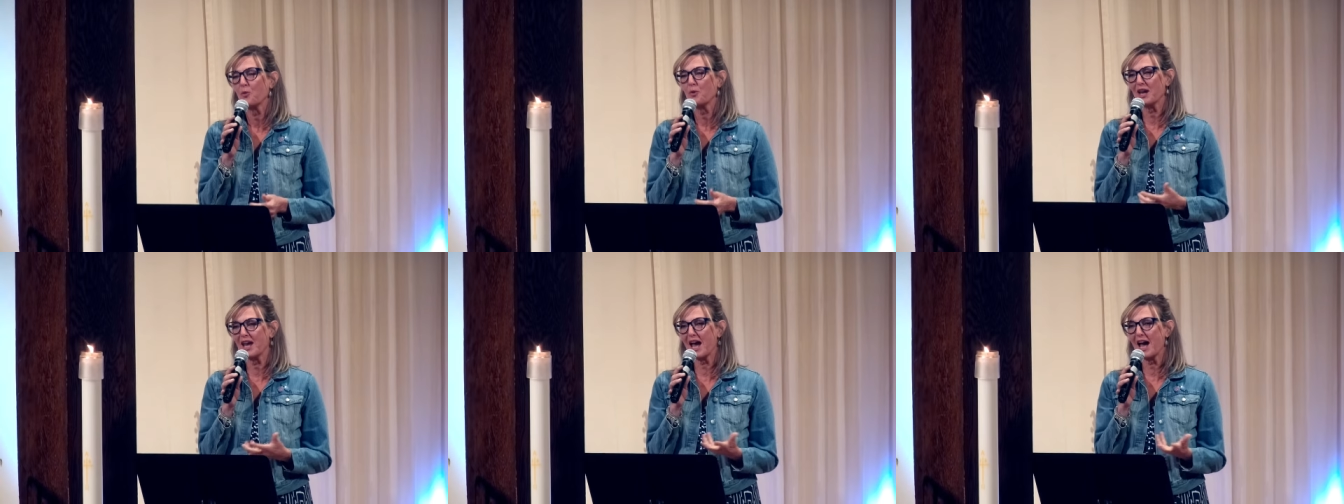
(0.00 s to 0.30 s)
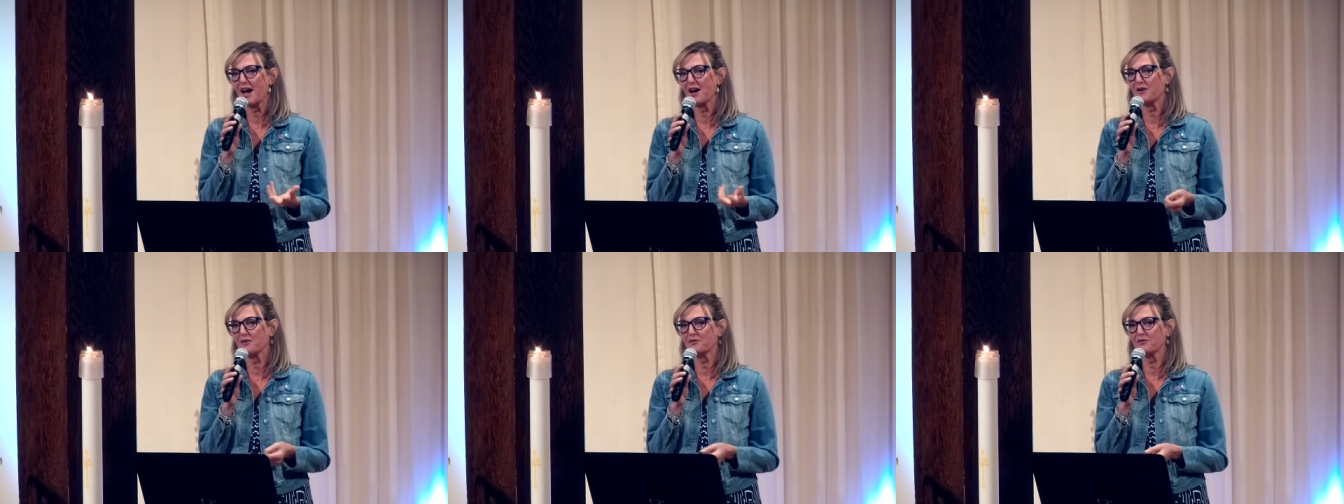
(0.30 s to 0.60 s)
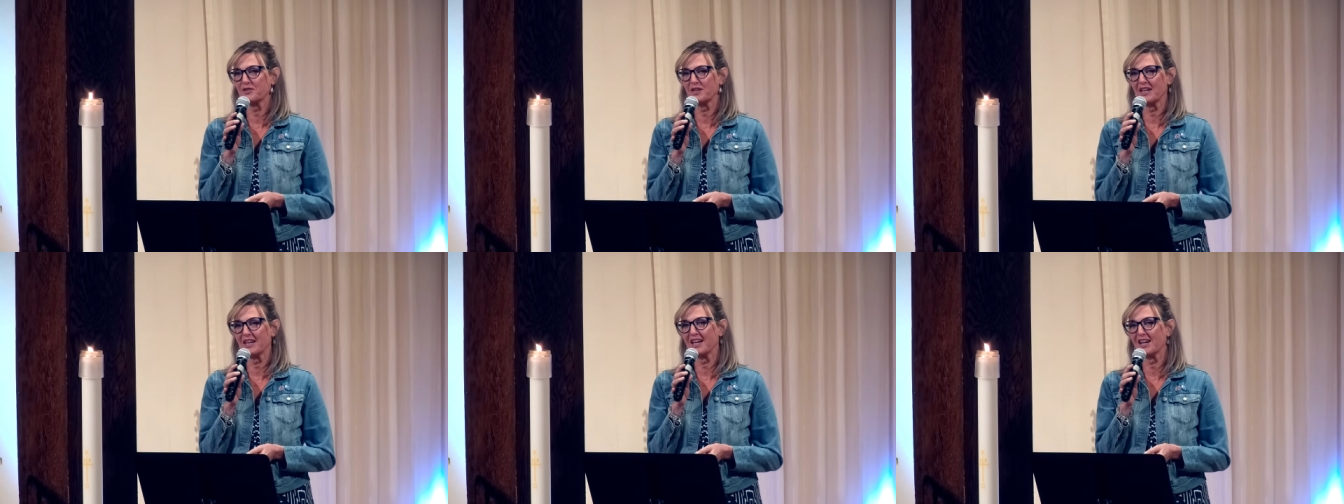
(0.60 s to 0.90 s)
we
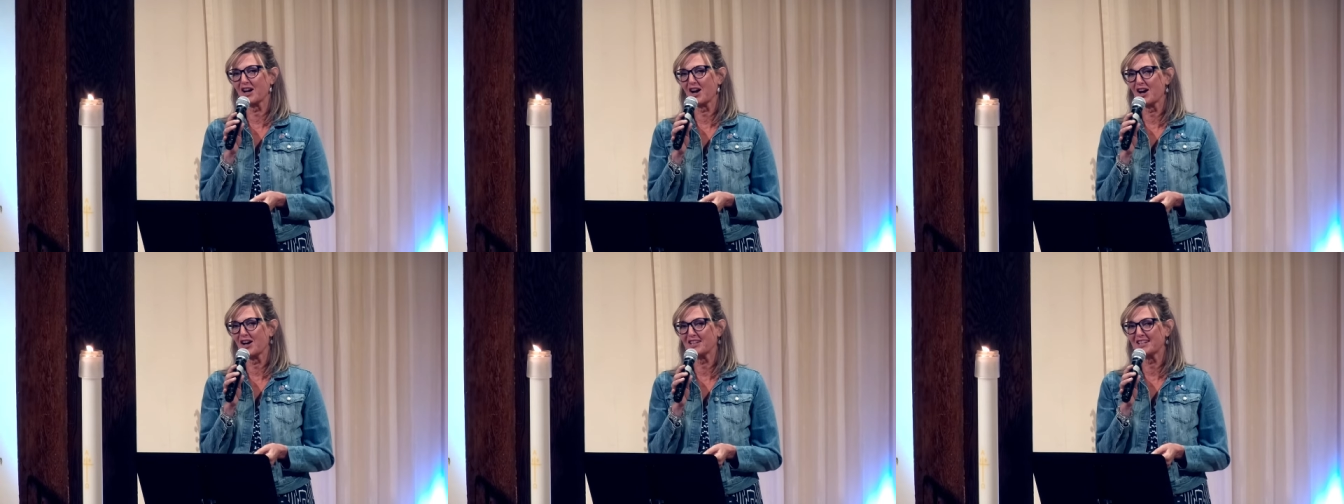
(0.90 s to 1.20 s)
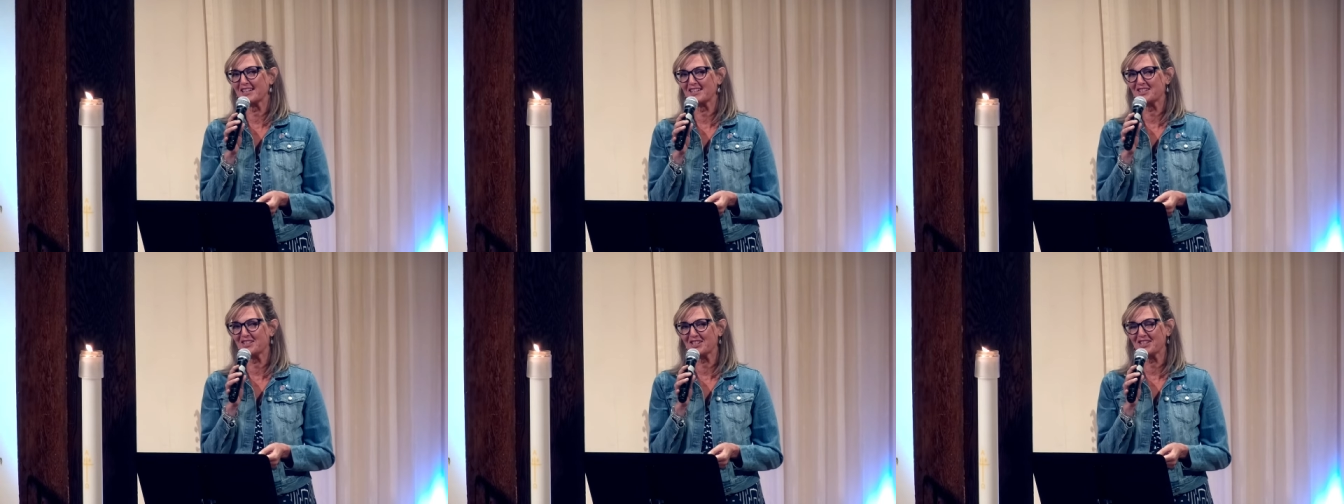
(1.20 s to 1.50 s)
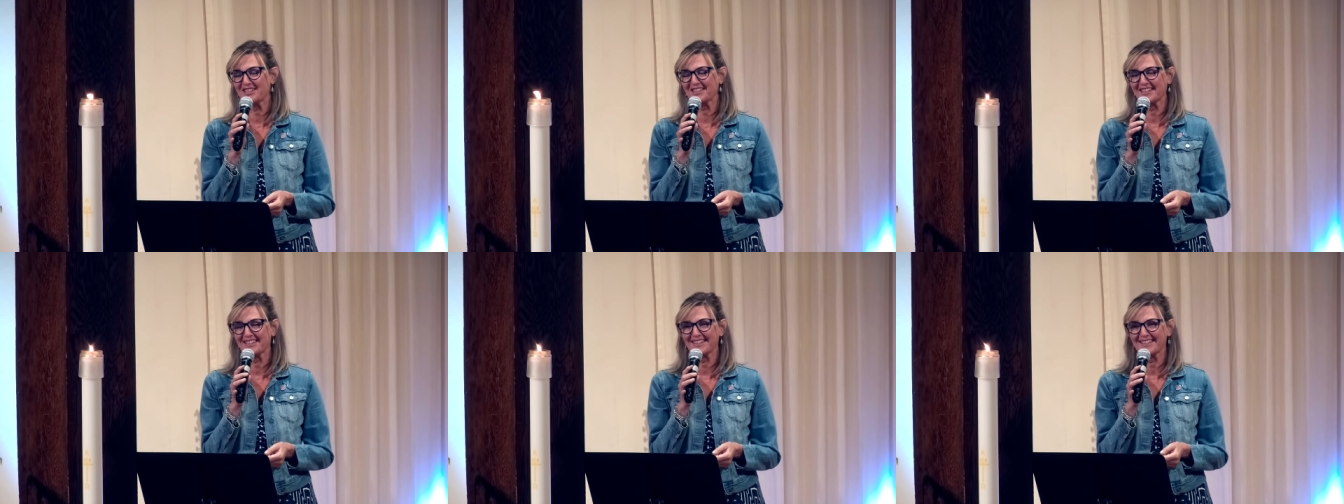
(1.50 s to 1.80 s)
have in God and
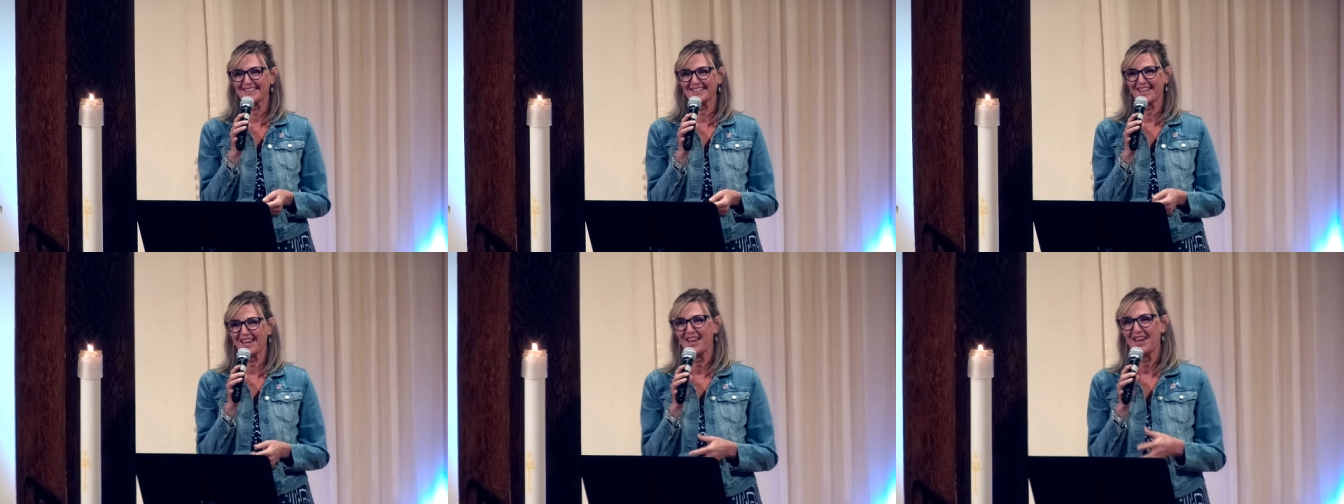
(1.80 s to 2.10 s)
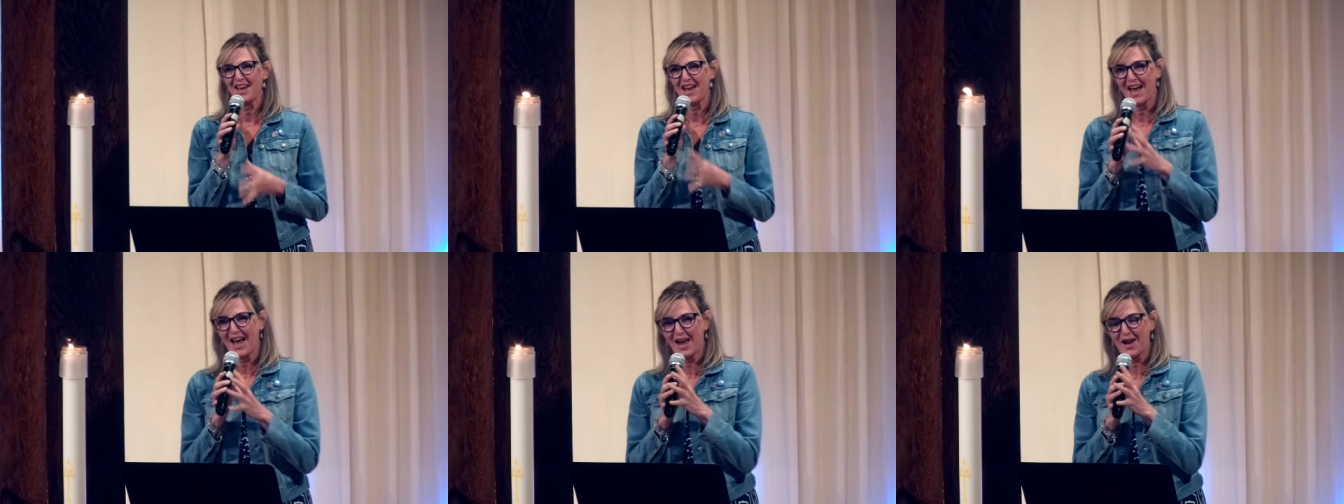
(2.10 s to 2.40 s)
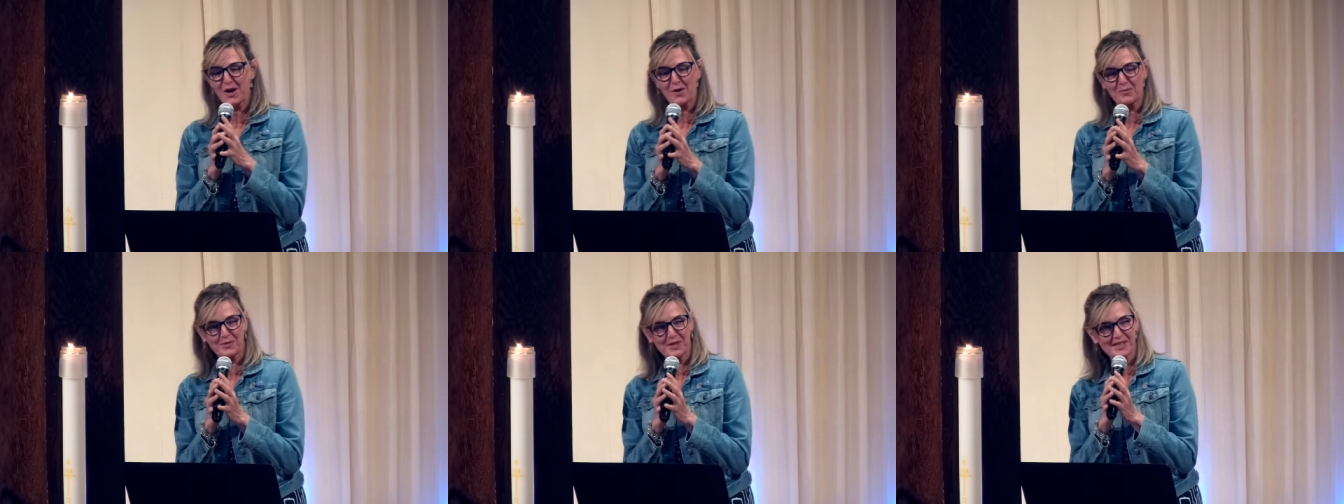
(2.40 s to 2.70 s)
Jesus.
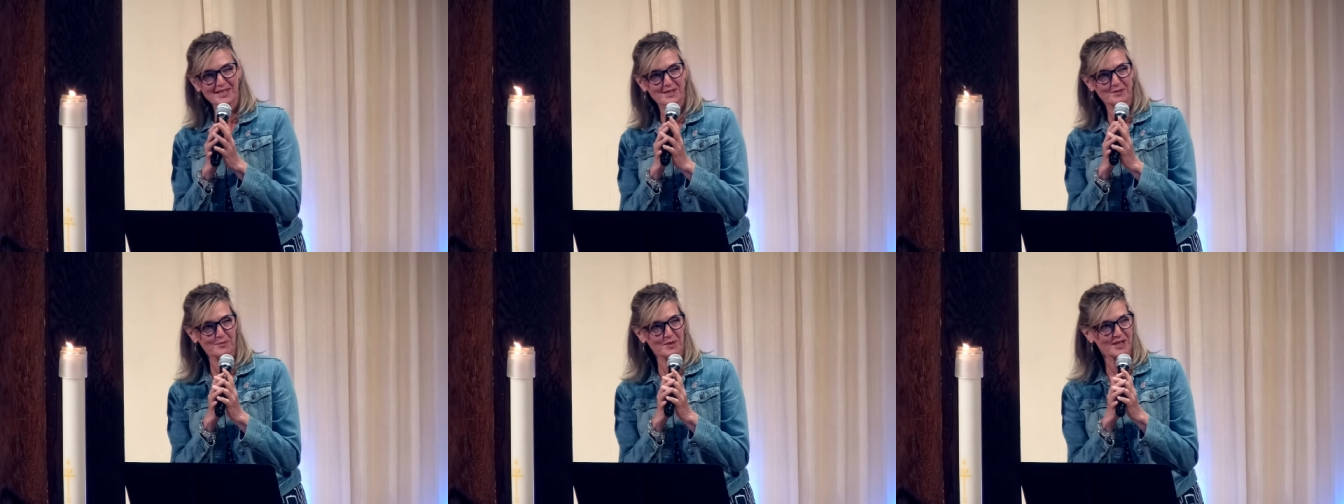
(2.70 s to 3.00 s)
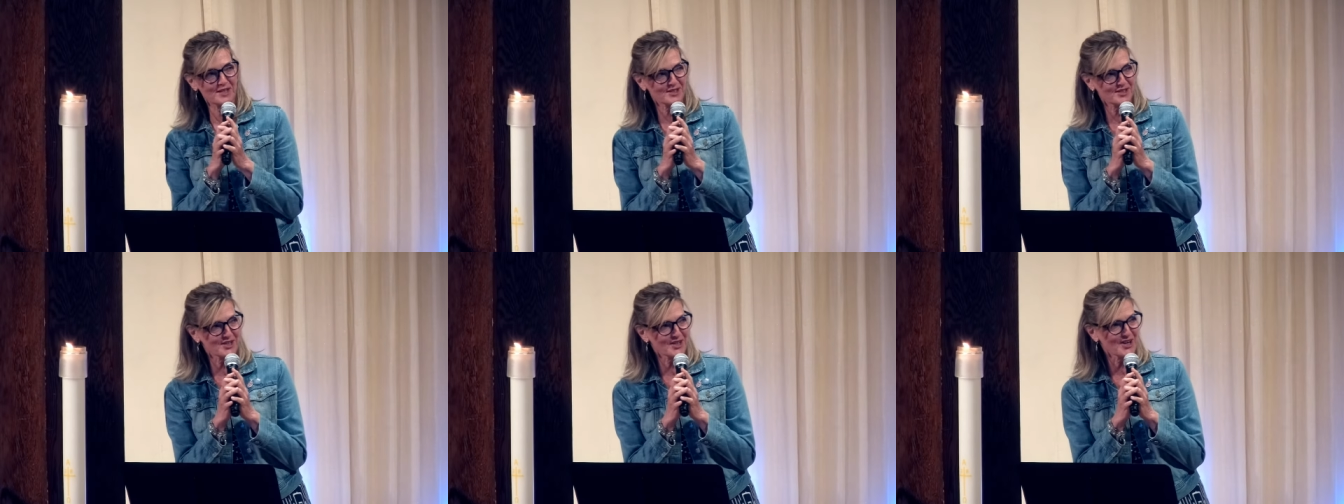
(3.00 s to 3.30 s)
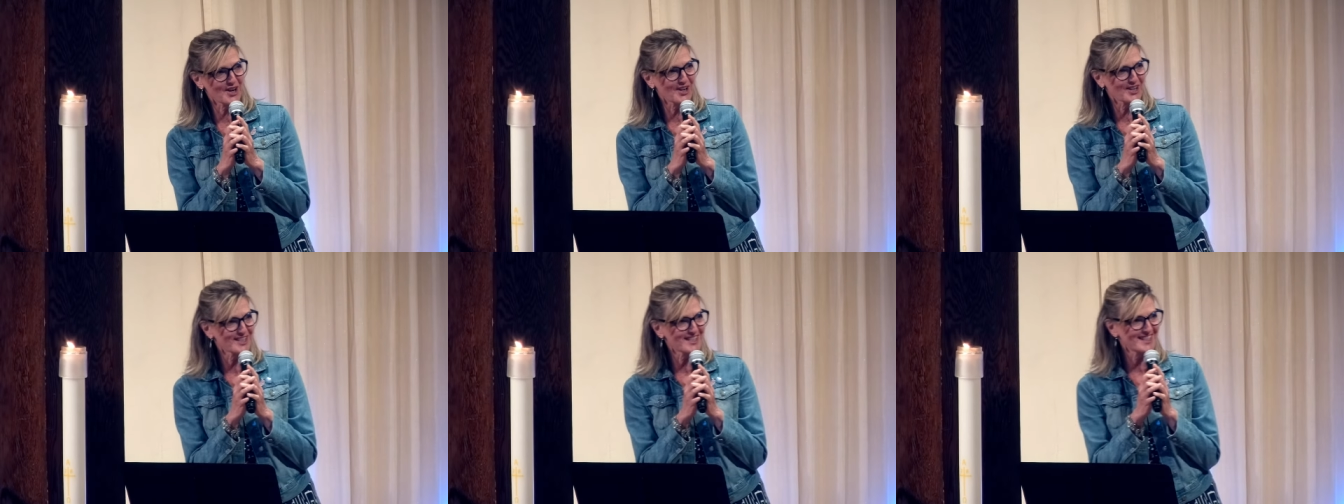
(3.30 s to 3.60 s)
I hope this speaks to
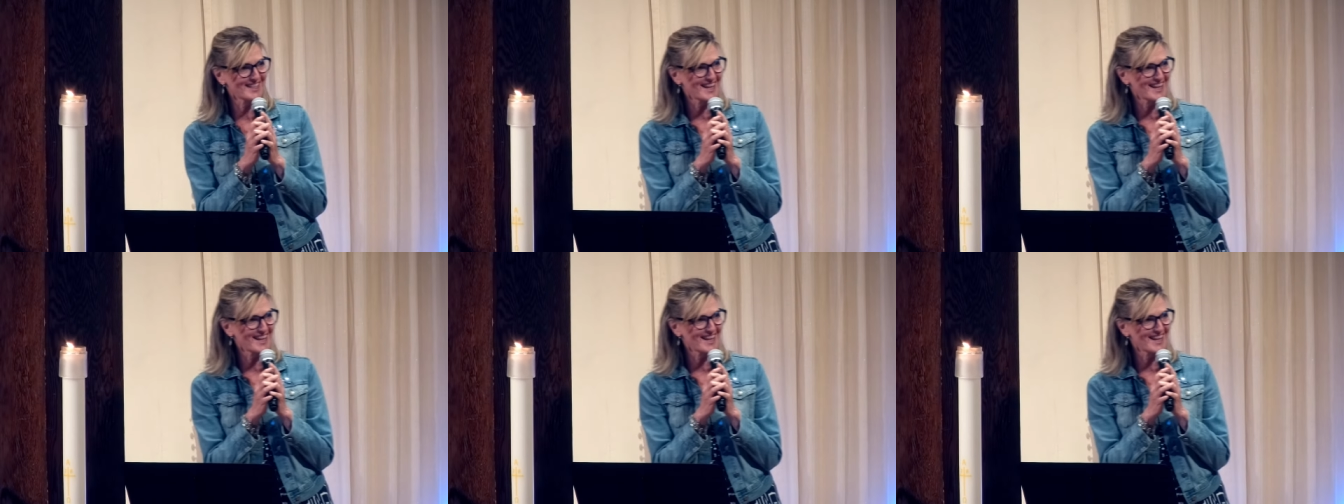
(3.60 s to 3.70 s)
your heart